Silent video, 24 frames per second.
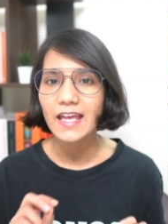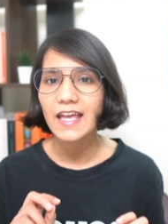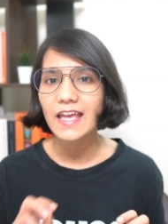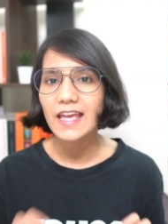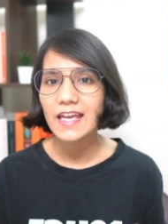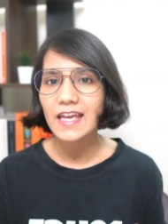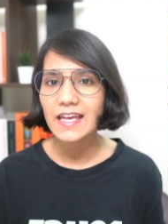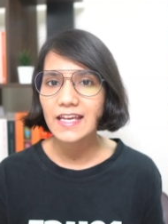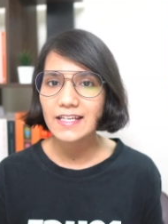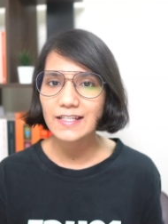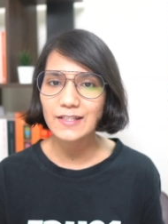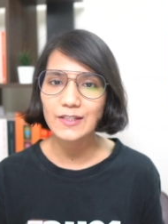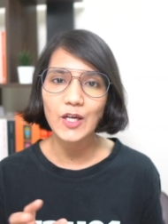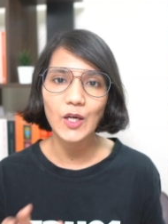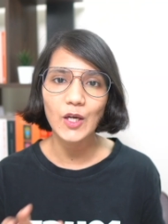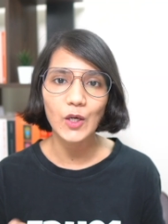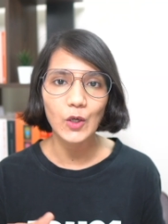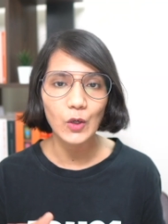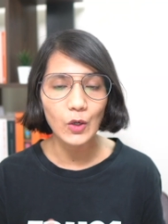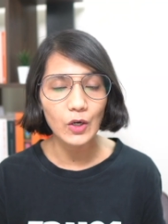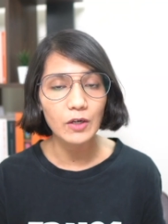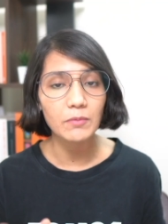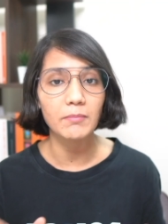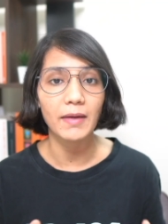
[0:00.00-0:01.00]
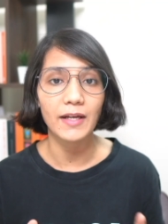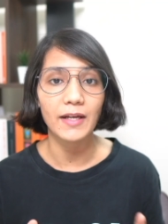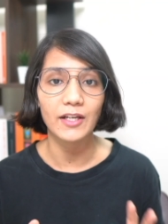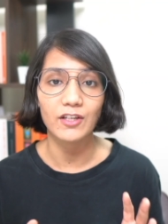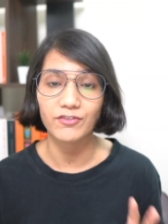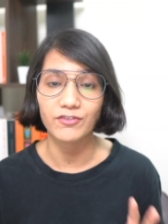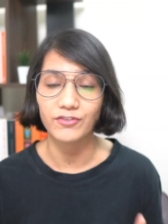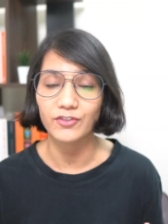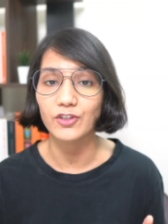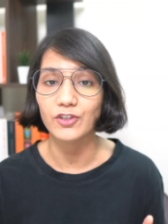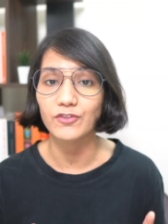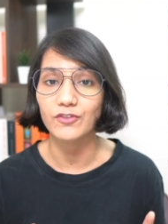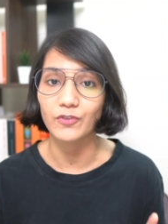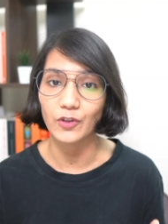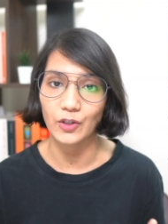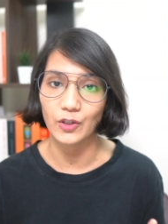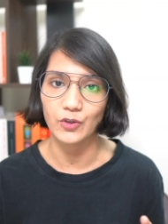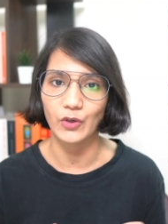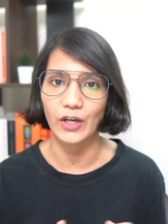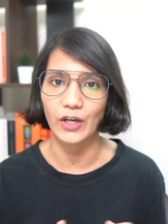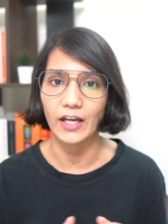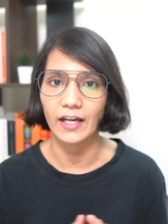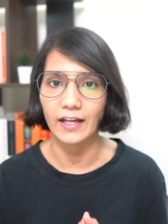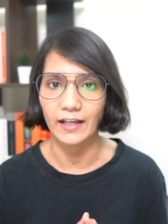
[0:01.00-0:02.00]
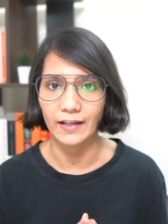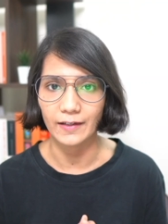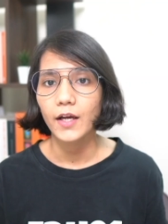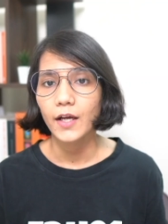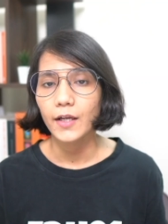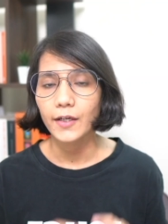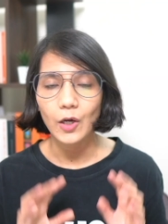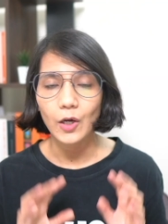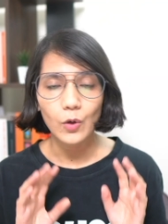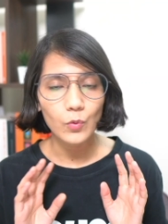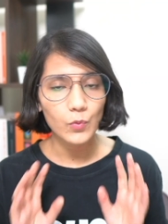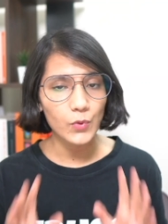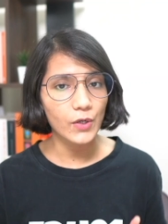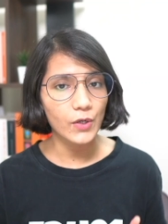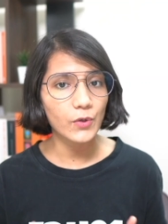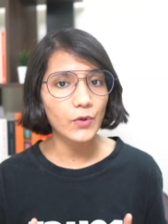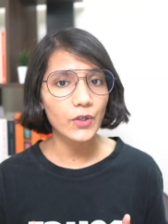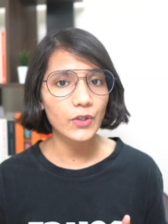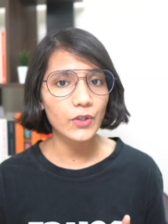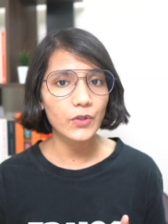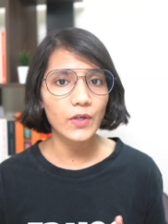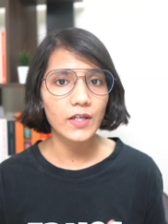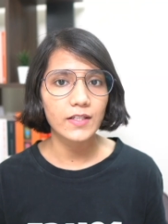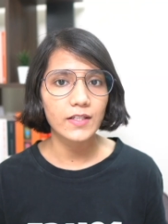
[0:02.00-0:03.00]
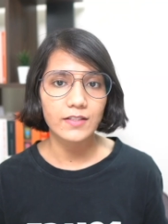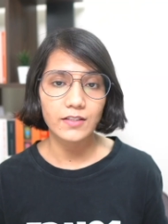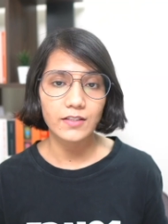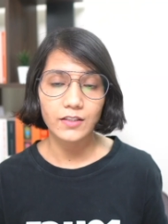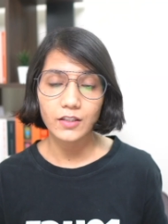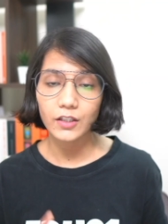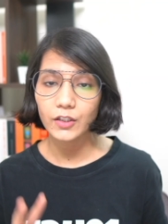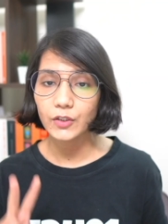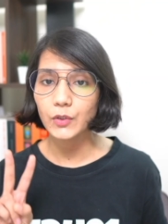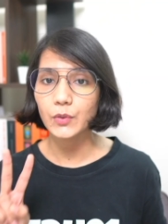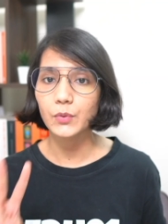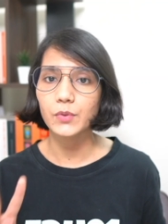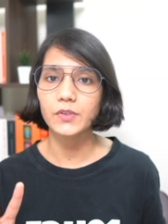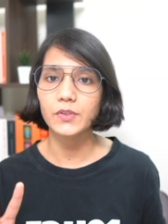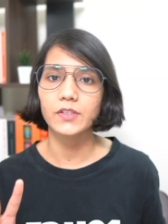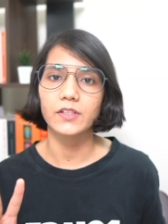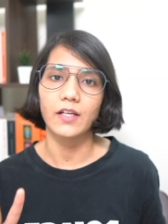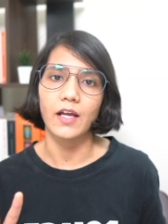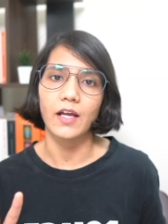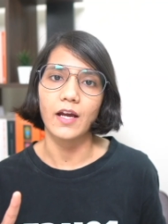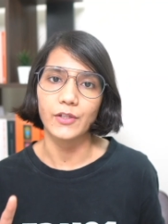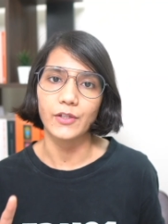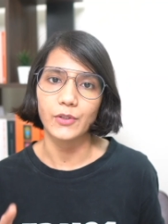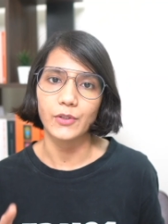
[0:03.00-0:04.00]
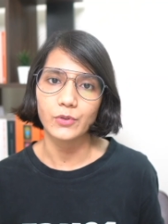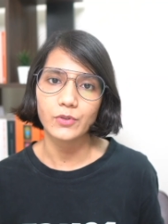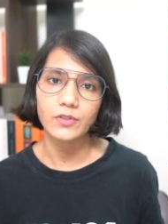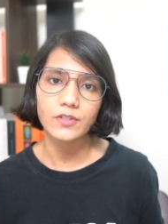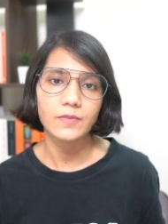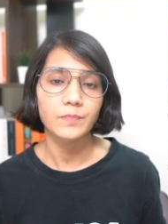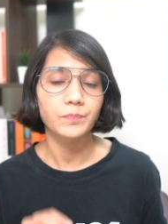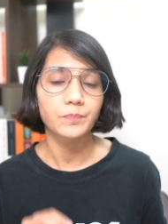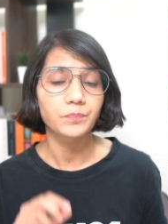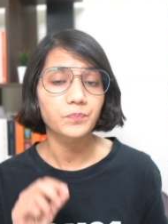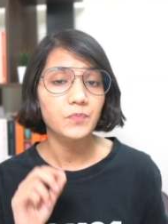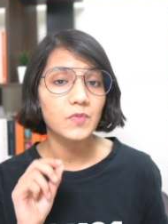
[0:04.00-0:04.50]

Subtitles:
is a good metaphor for trading. Now we are going to consider two scenarios.